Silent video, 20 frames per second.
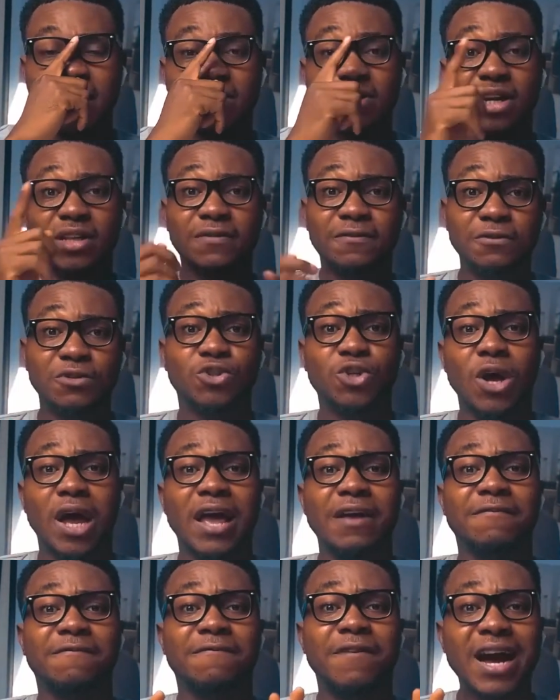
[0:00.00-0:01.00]
feature
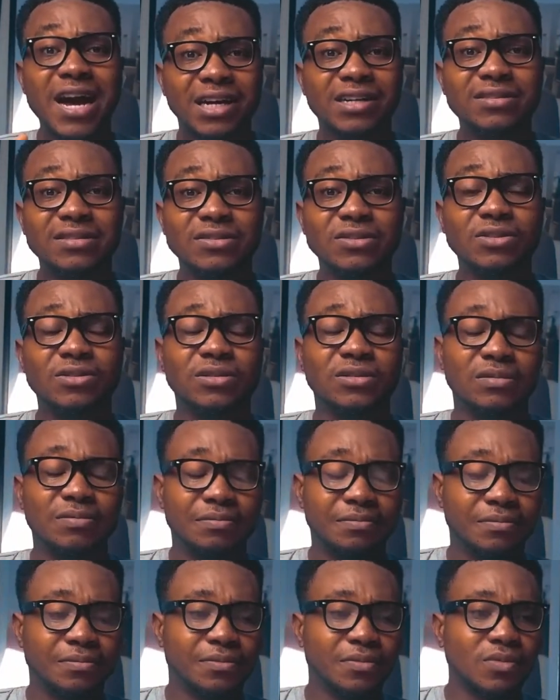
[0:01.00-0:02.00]
I found
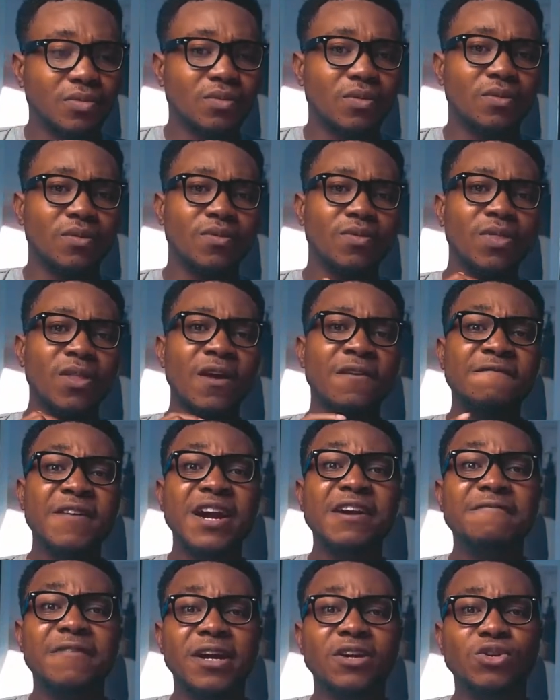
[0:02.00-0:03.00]

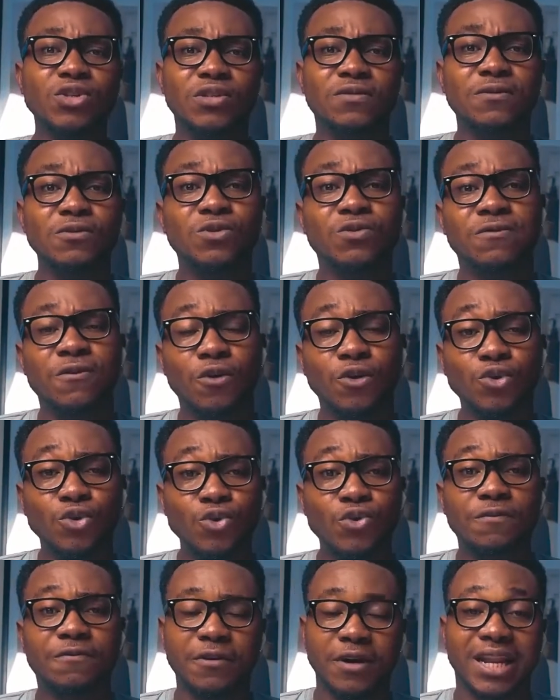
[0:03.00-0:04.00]
very, very useful for
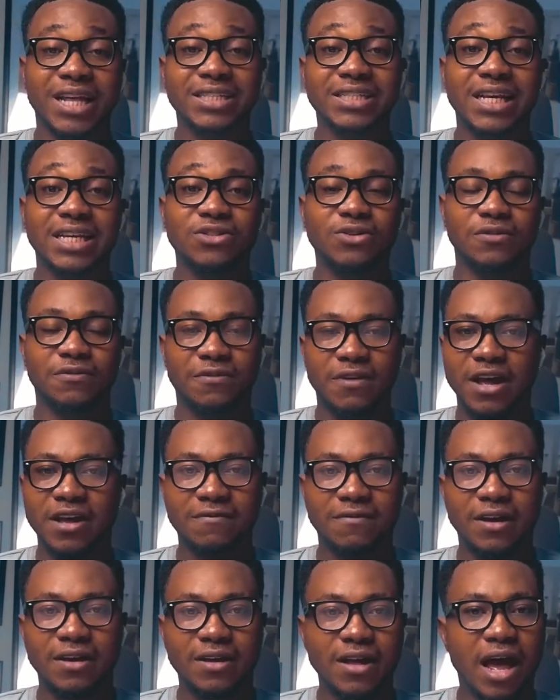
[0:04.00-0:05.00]
new freelancers on
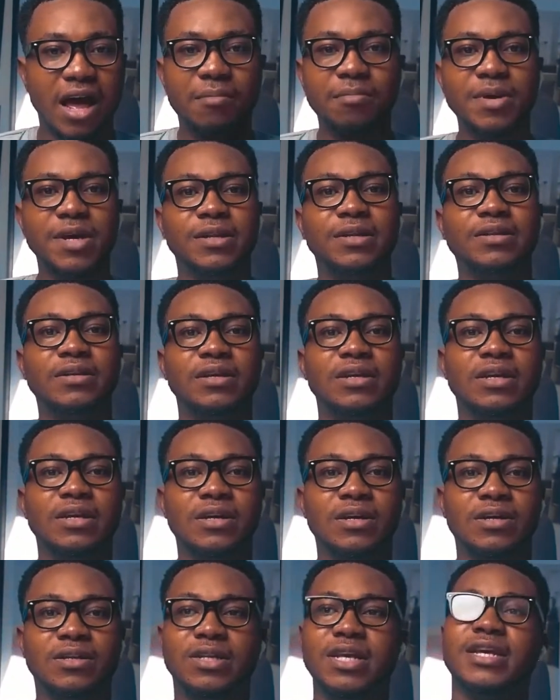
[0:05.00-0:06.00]
Fiverr. I mean,
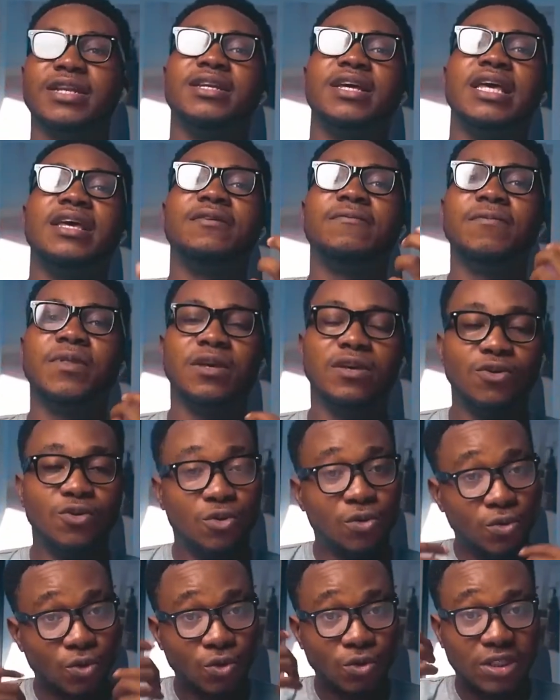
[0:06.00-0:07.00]

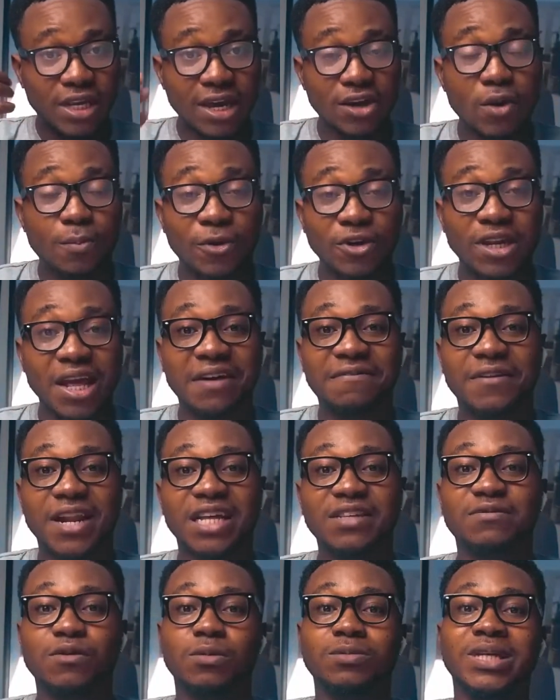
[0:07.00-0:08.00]
you sign up on their
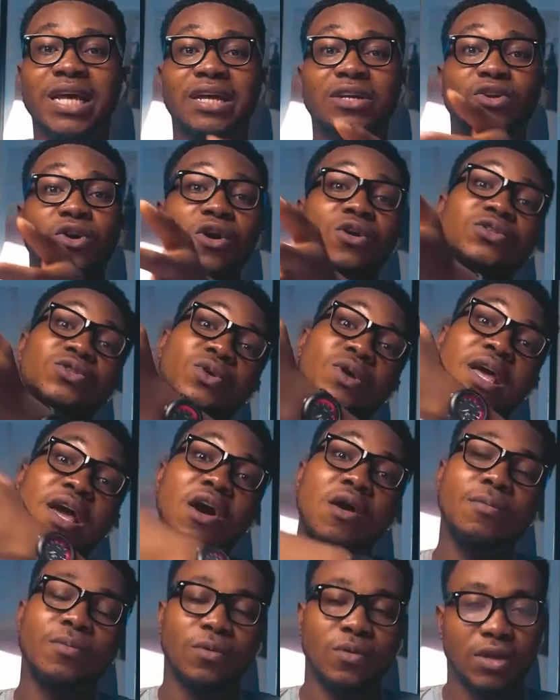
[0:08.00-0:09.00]
platforms and also
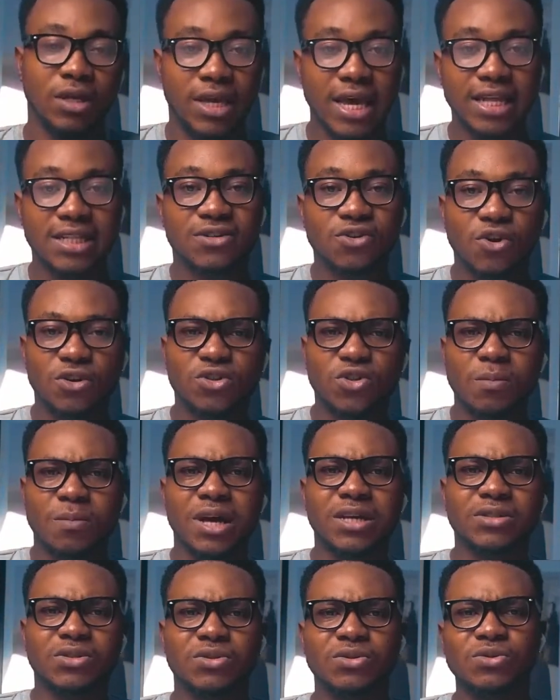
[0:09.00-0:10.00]
help get
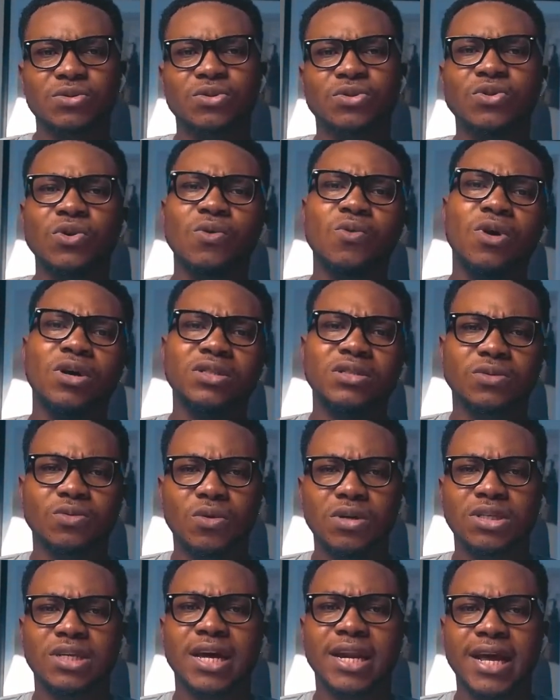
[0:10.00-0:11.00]
customers to you. So
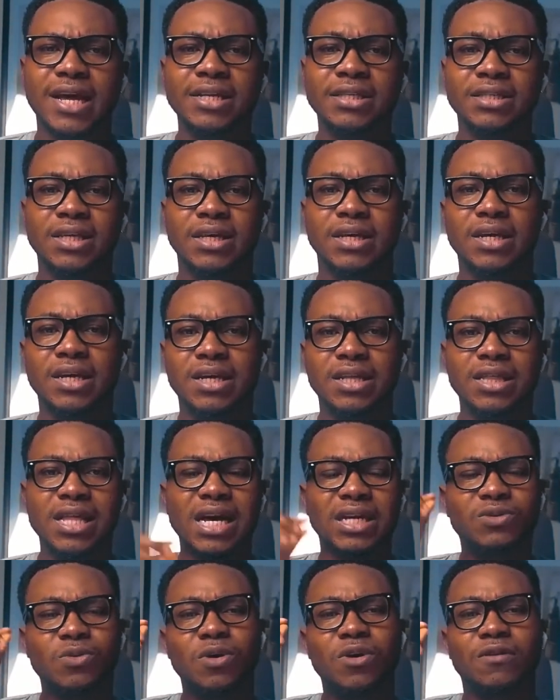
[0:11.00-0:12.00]
what can I say?
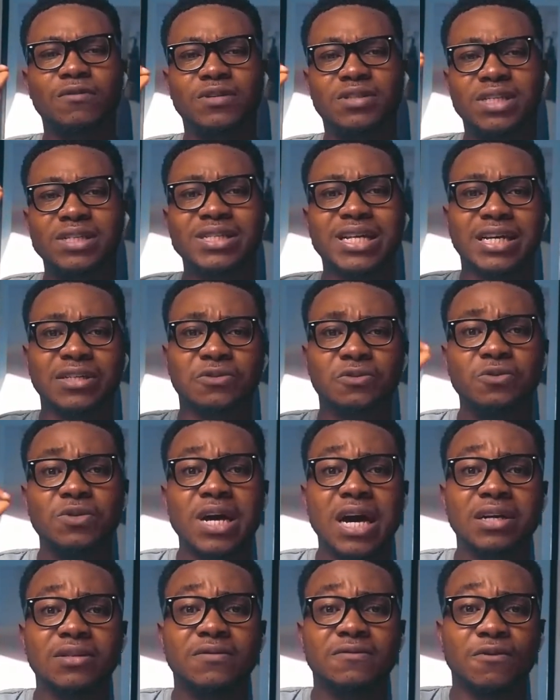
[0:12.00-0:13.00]
That was one of the things that stood
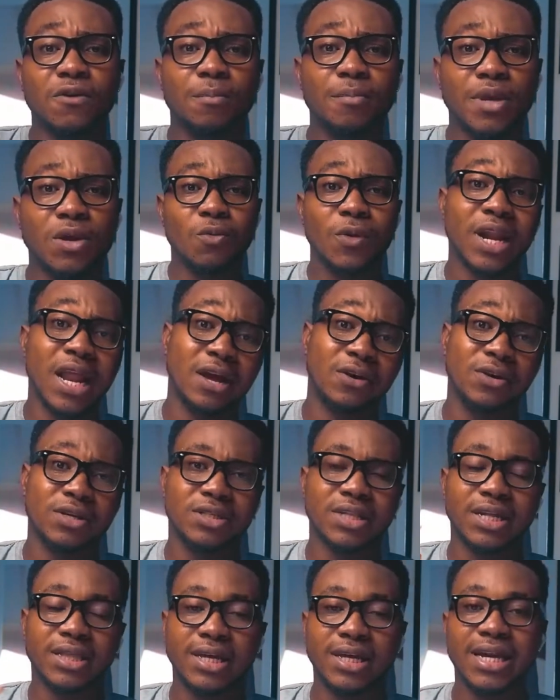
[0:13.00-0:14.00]
out for me I got
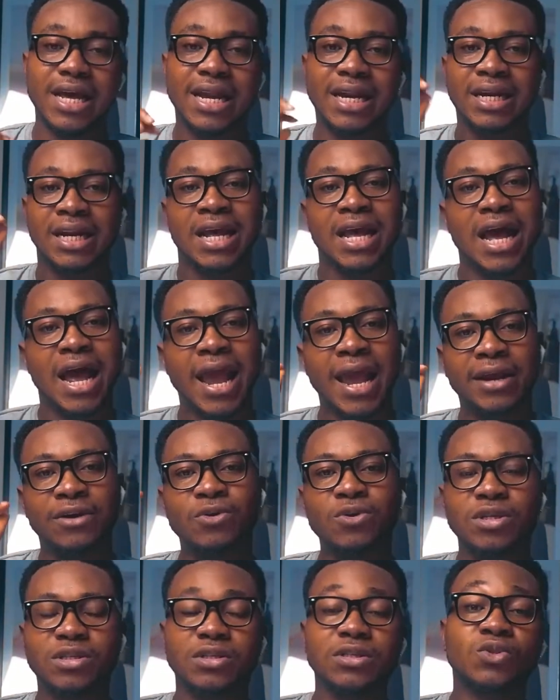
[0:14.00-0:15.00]
started. And I
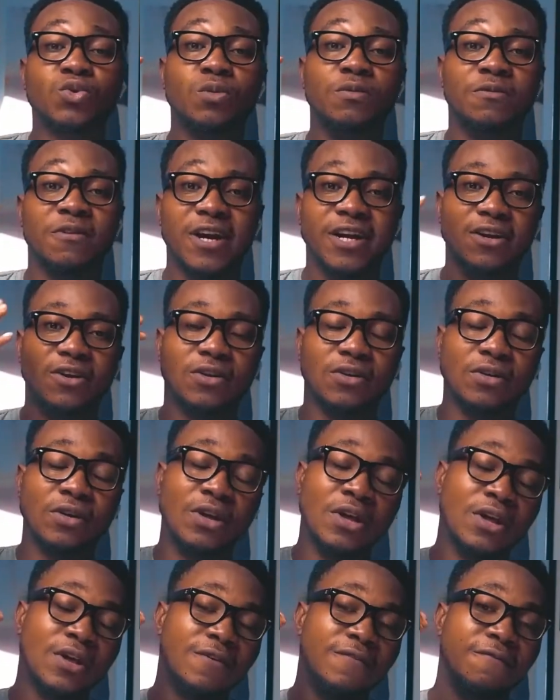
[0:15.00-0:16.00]
know it will very,
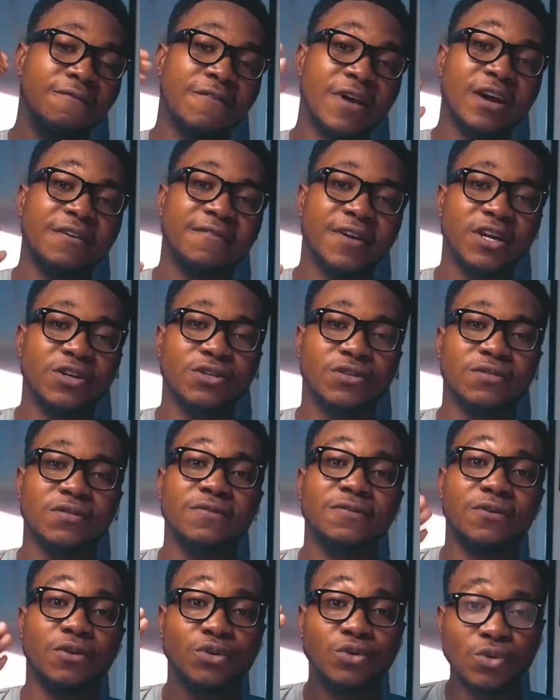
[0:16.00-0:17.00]
very, very useful
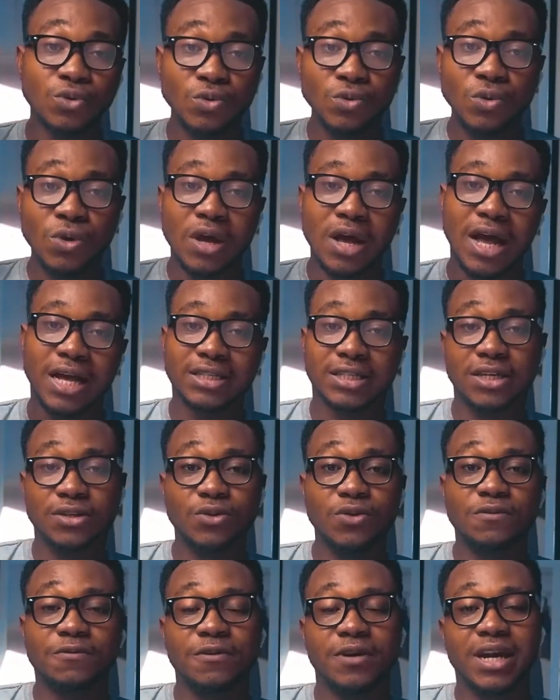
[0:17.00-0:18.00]
for you as a
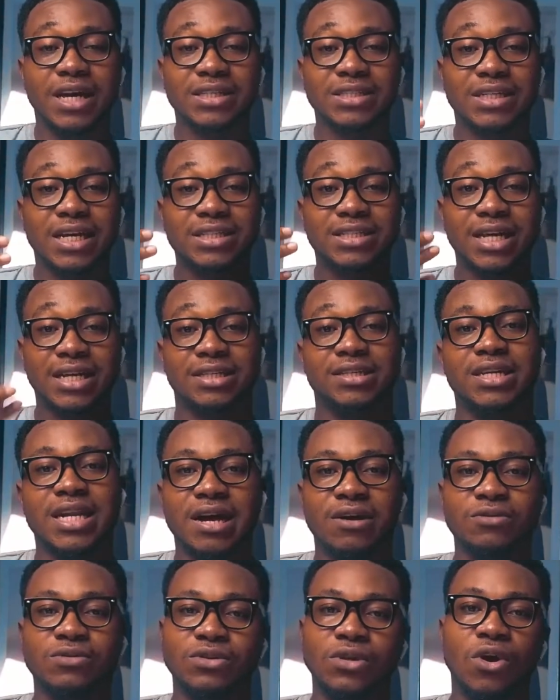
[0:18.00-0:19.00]
new freelancer starting
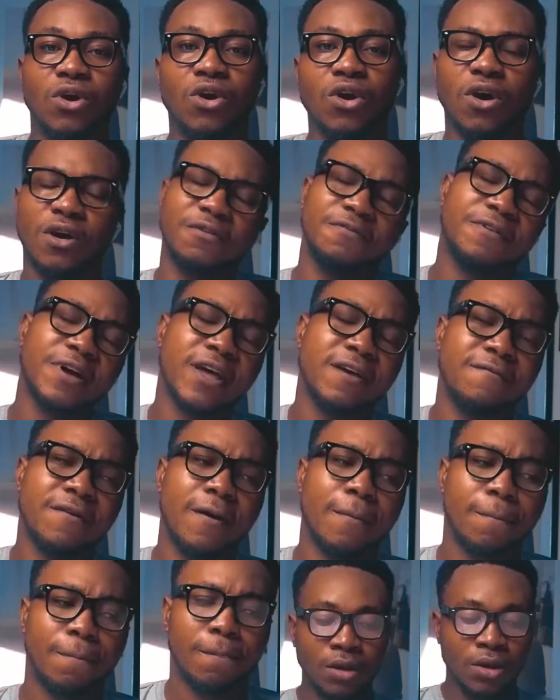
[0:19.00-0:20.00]
out on
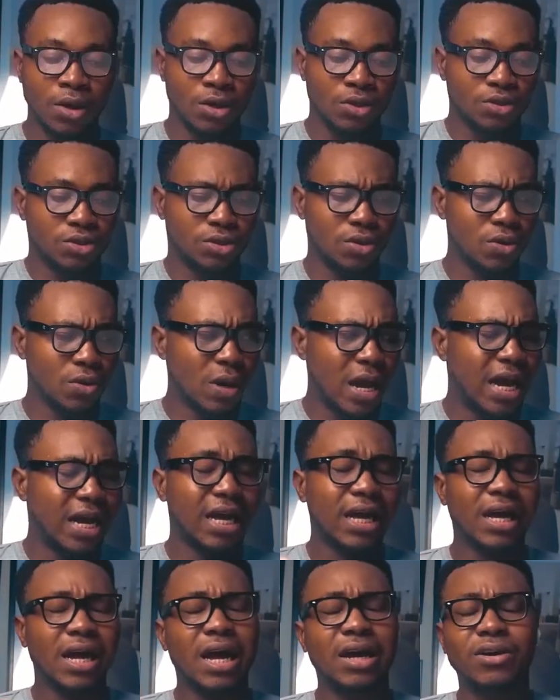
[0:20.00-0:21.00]
Fiverr. So
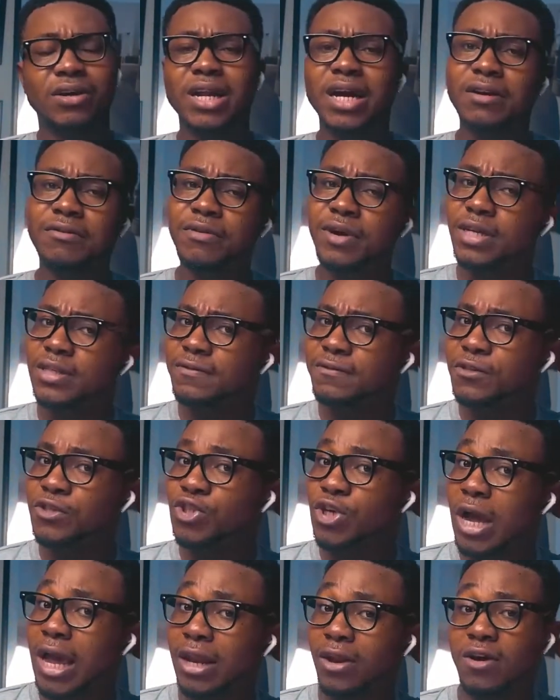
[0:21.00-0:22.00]
another great
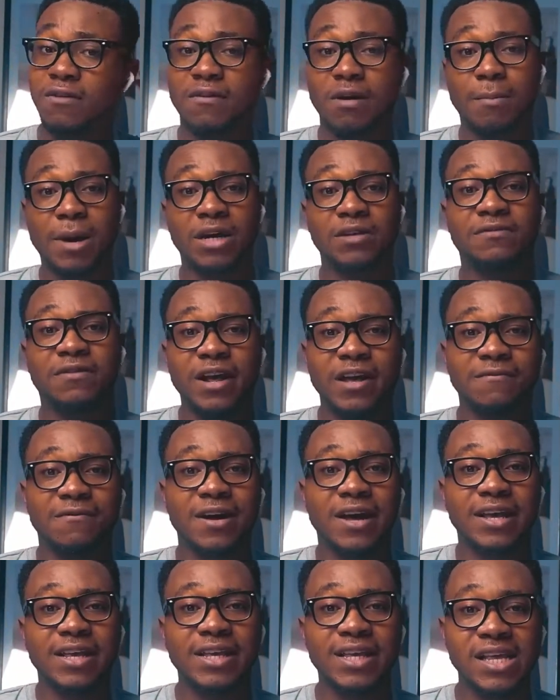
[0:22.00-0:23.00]
feature I love about
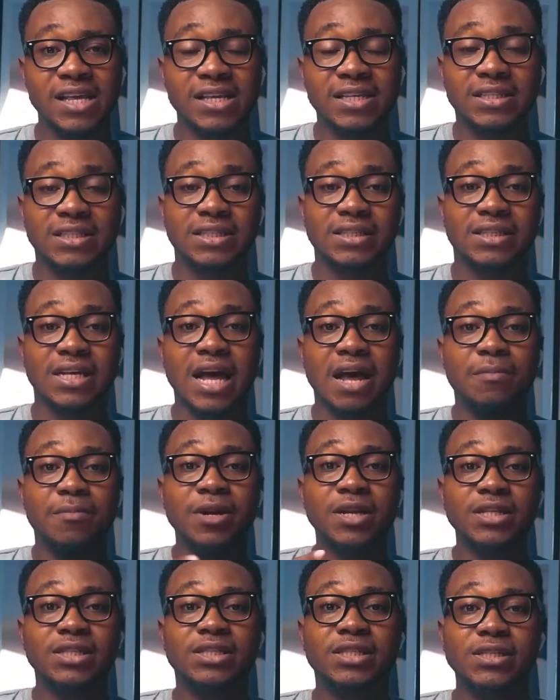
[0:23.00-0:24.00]
Fiverr is the
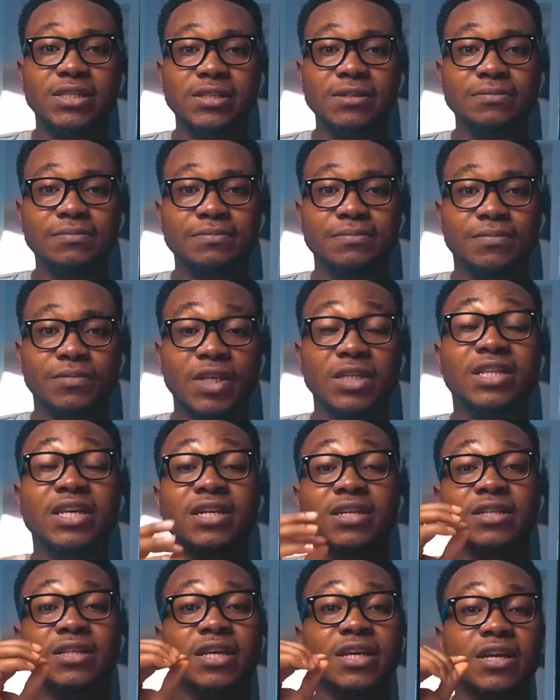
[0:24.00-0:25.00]
ability,
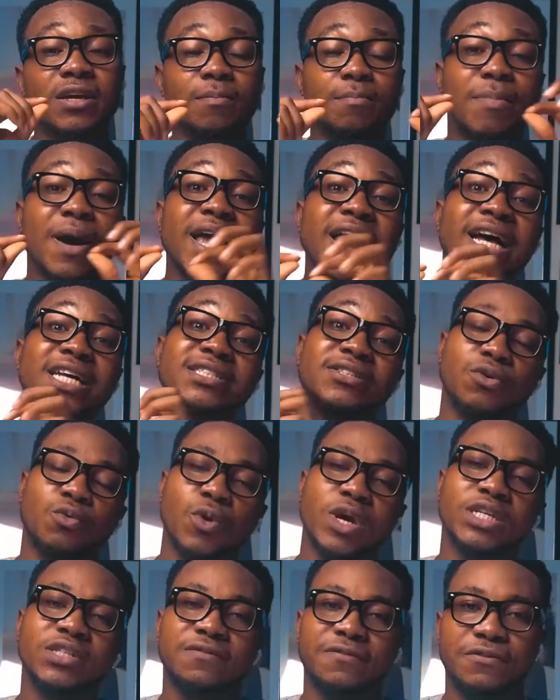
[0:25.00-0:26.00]
the buyer's
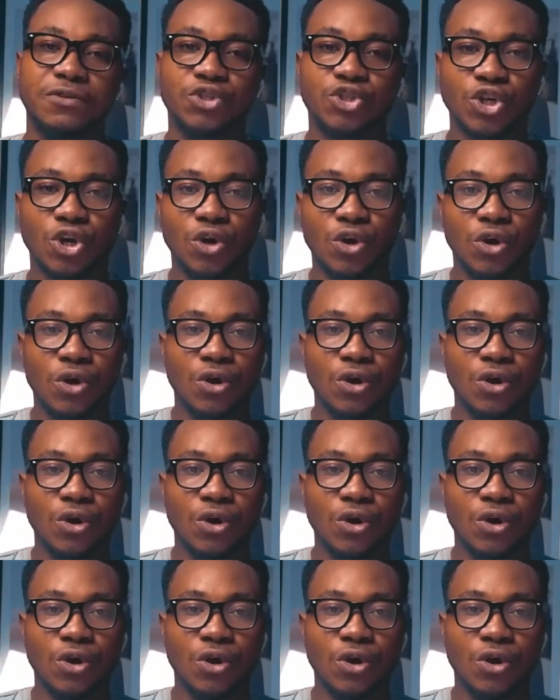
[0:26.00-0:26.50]
request feature.